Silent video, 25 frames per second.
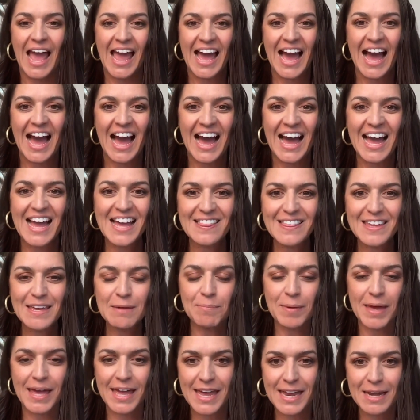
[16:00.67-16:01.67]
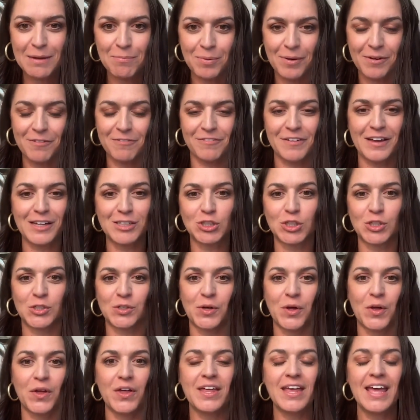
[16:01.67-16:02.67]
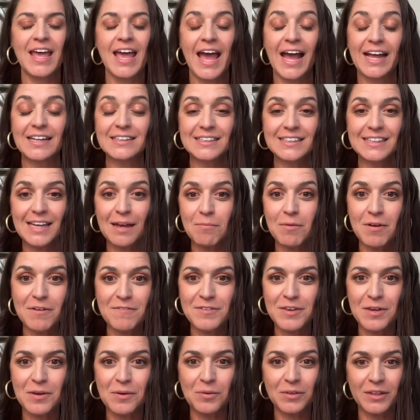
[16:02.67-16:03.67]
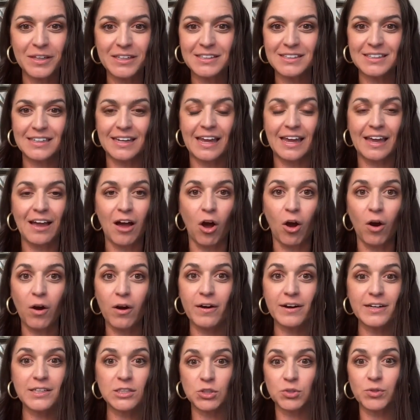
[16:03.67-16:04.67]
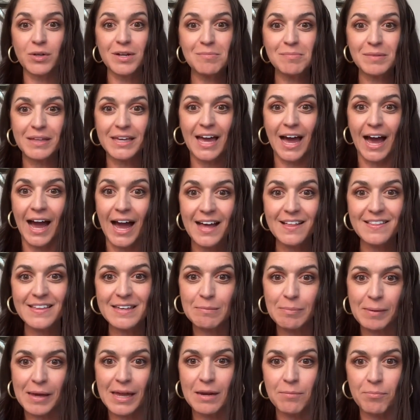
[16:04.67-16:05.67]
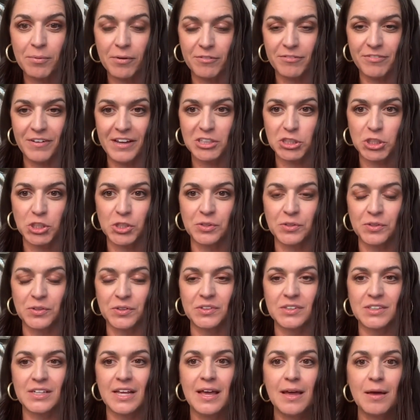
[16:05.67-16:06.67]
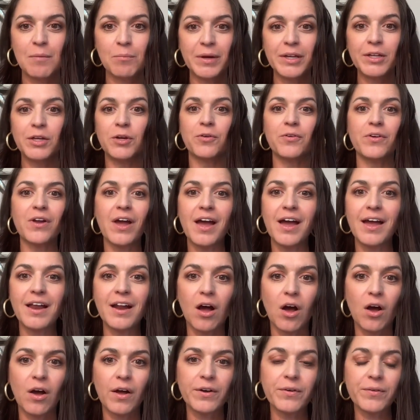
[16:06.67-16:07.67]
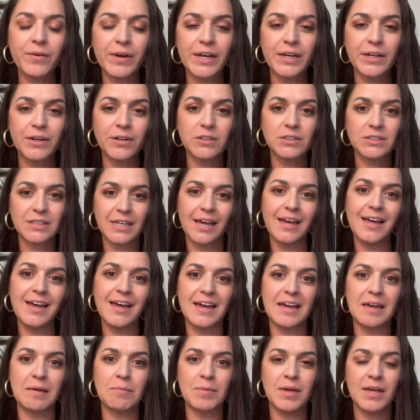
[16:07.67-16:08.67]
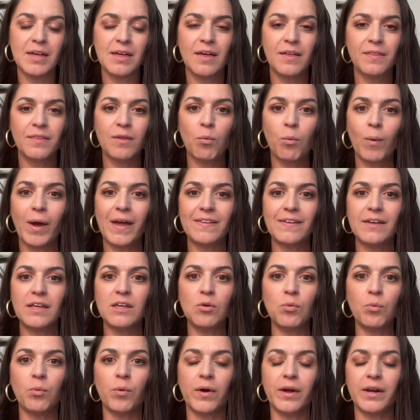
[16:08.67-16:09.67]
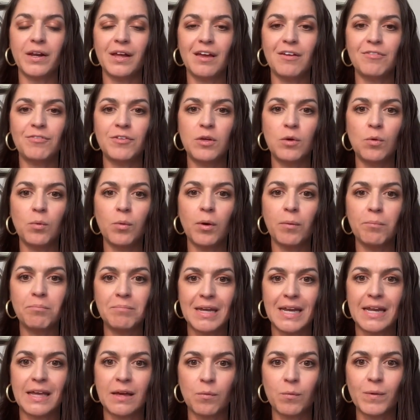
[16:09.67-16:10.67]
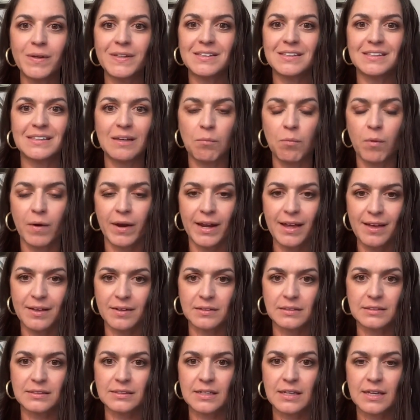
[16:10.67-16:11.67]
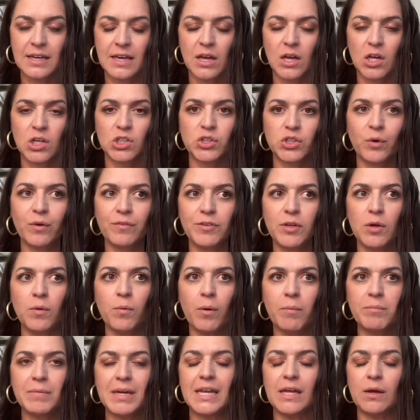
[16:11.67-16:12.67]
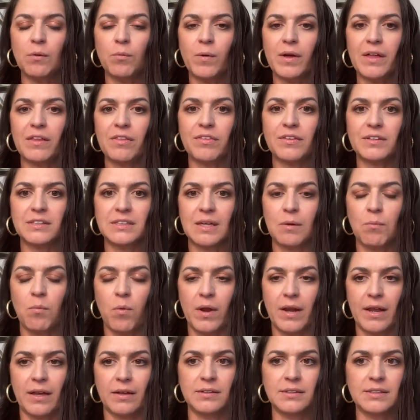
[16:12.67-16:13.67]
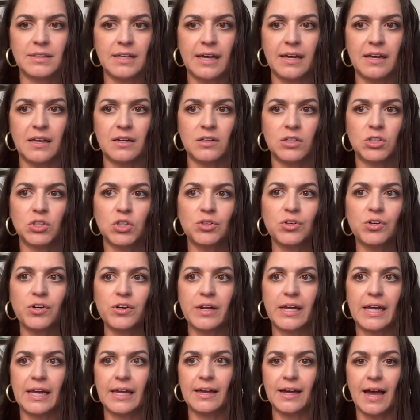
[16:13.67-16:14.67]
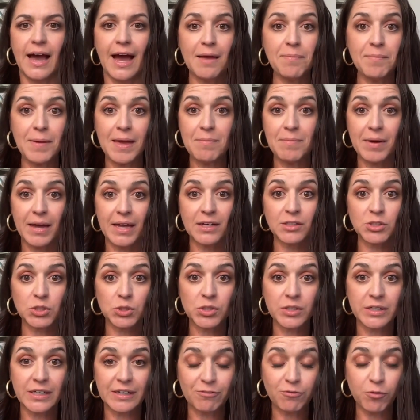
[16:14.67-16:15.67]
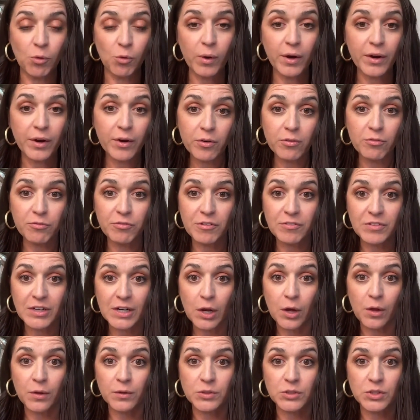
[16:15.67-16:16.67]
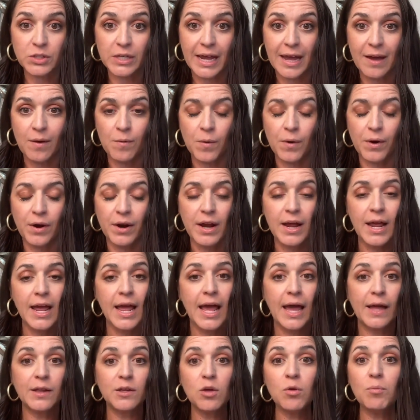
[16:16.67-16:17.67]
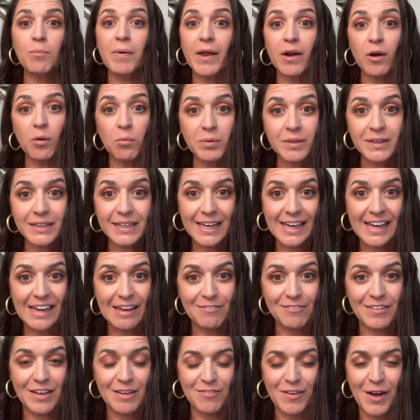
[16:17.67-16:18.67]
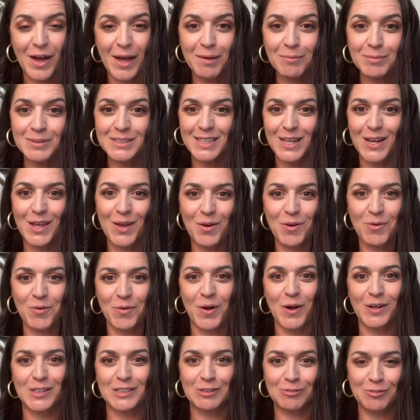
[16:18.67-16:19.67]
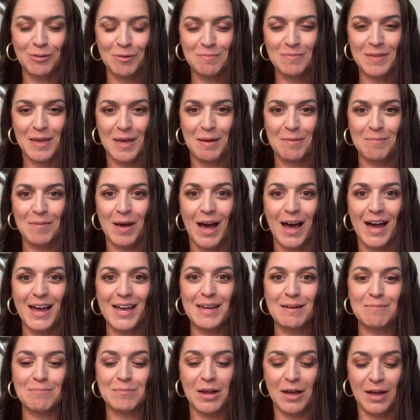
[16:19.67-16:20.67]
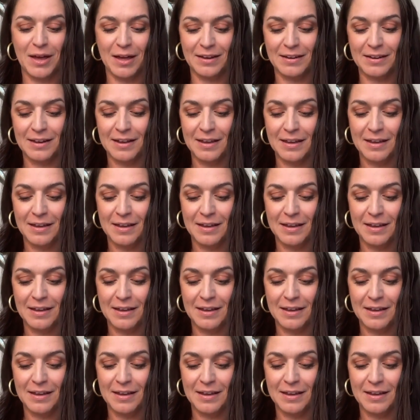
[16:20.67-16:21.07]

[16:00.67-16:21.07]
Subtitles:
a highly paid professional. And some of you listening are extremely highly paid professionals, but you're not honoring your time the way that you would if you were meeting with someone else. So if you were meeting with someone else like an attorney, I pay my attorney $450 an hour. And you better believe if I am sitting across from them, I am not